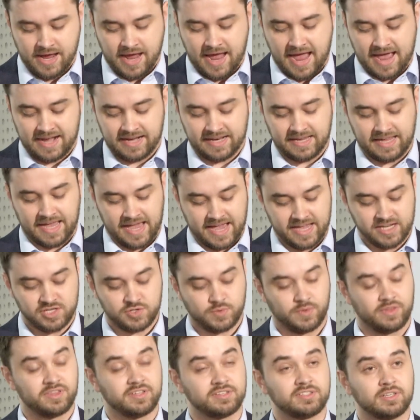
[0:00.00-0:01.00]
and engage
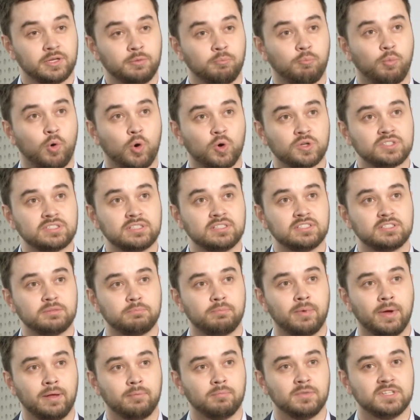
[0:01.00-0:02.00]
with this important
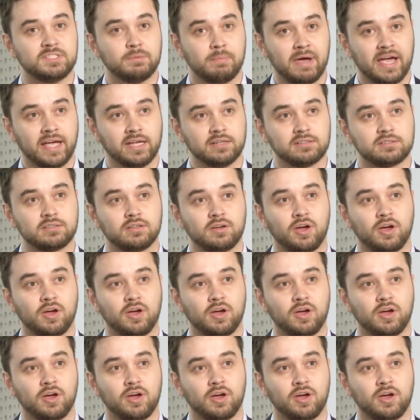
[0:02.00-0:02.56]
debate